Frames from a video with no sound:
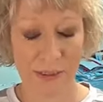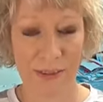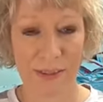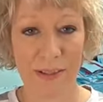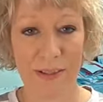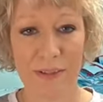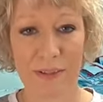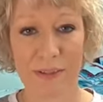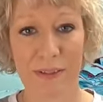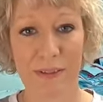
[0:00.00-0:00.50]

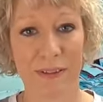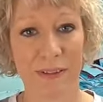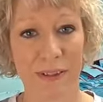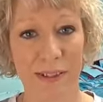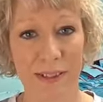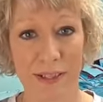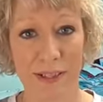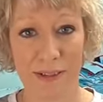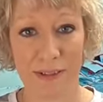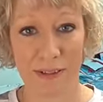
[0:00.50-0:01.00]
these
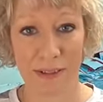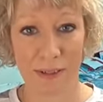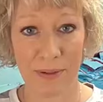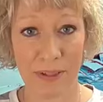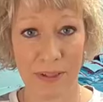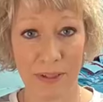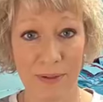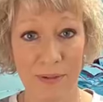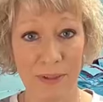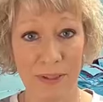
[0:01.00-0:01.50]
guys, I'm
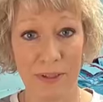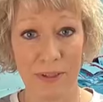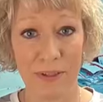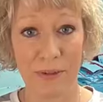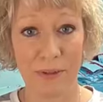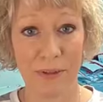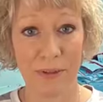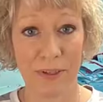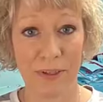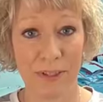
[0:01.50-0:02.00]
going a
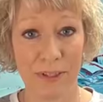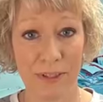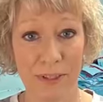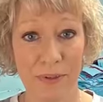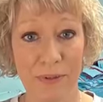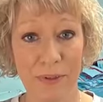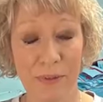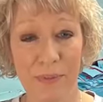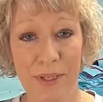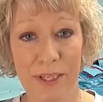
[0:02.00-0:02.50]
little crazy
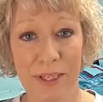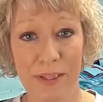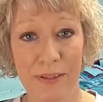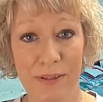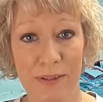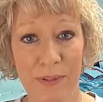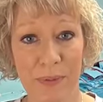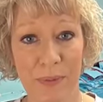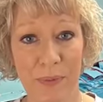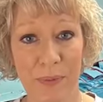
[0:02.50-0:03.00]
with making the
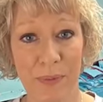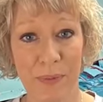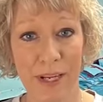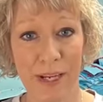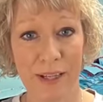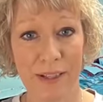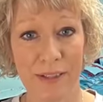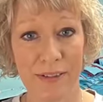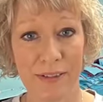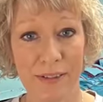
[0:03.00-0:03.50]
zipper
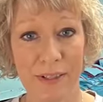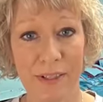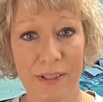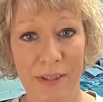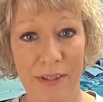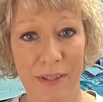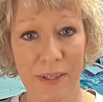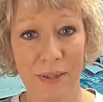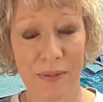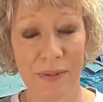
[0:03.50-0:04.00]
bags.
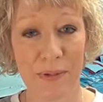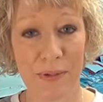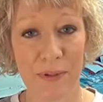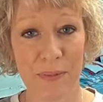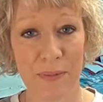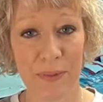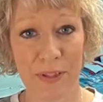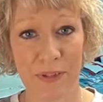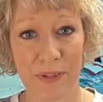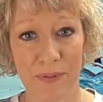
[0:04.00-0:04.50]
They are so
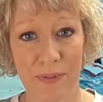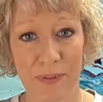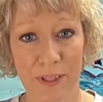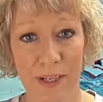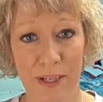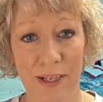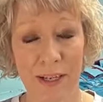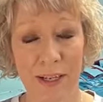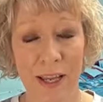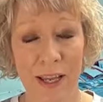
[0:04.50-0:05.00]
much
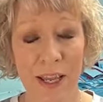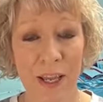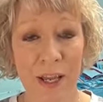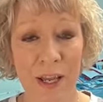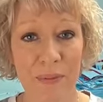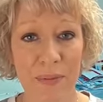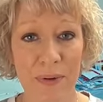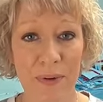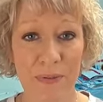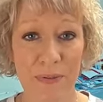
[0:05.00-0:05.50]
fun.
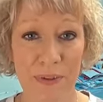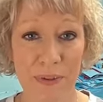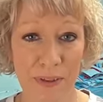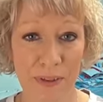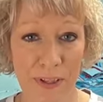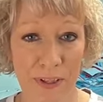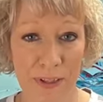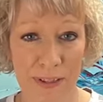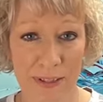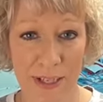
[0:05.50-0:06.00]
But for a
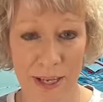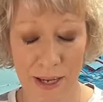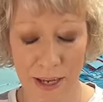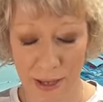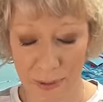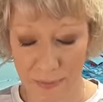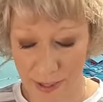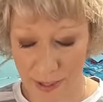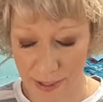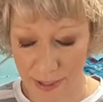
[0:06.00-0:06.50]
long
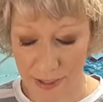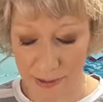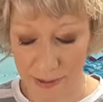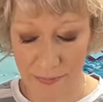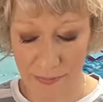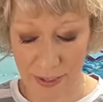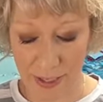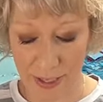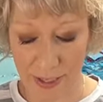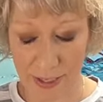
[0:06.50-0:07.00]
time, I
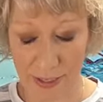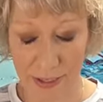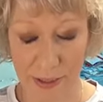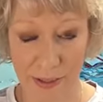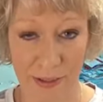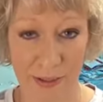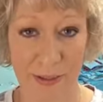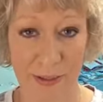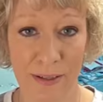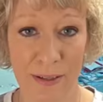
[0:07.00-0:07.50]
have
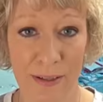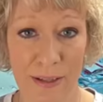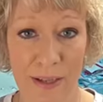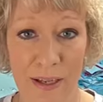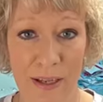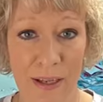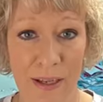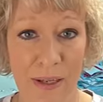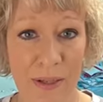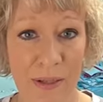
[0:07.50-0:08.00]
had
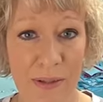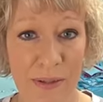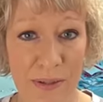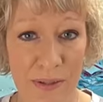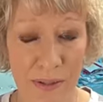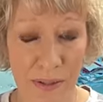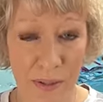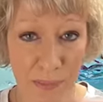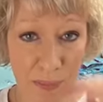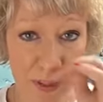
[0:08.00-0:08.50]

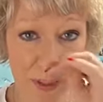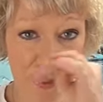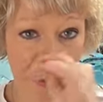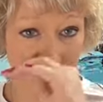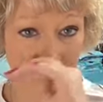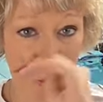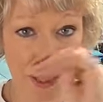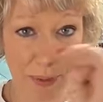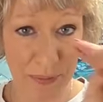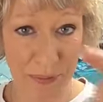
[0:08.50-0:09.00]
so much
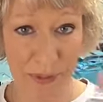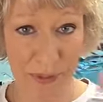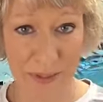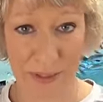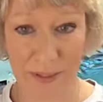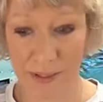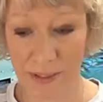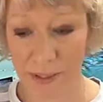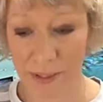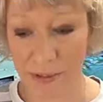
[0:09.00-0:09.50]
fabric
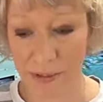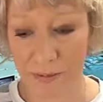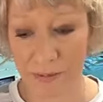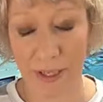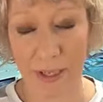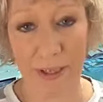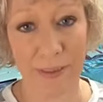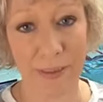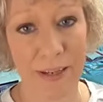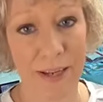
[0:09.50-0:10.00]
sitting
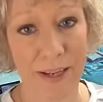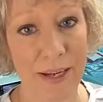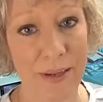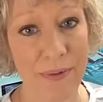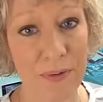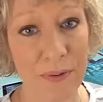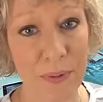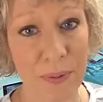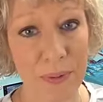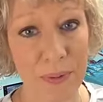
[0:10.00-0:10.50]
around that
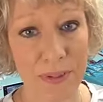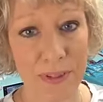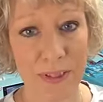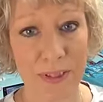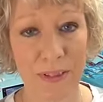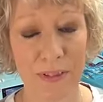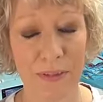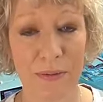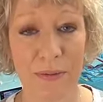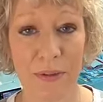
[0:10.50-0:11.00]
I've
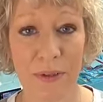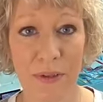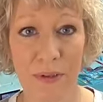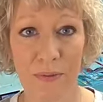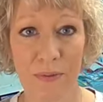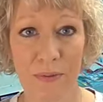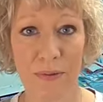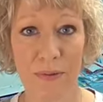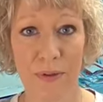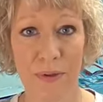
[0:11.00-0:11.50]
quilted
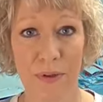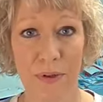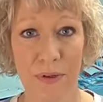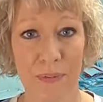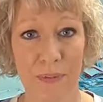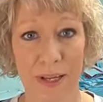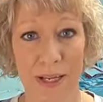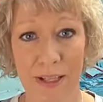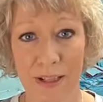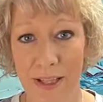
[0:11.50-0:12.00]
for
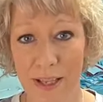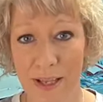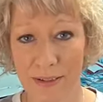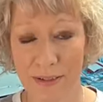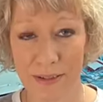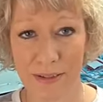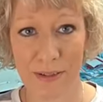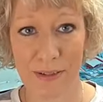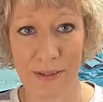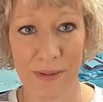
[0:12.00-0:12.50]
my
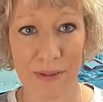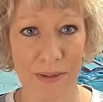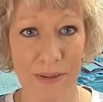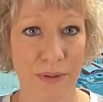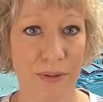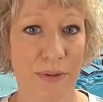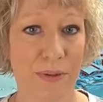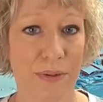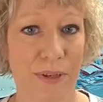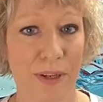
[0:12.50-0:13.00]
classes
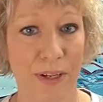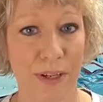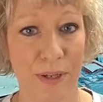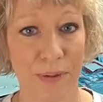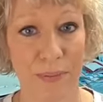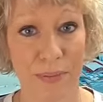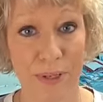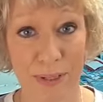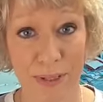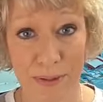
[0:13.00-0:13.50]
or
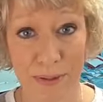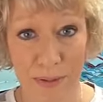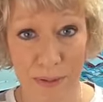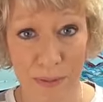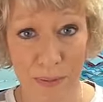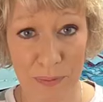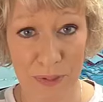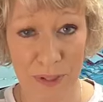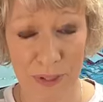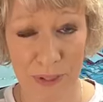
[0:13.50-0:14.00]
on my
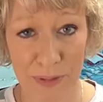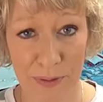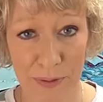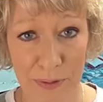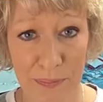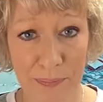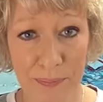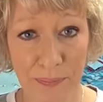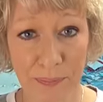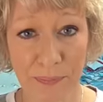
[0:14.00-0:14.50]
YouTube
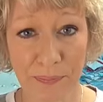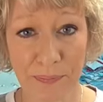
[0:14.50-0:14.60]
channel.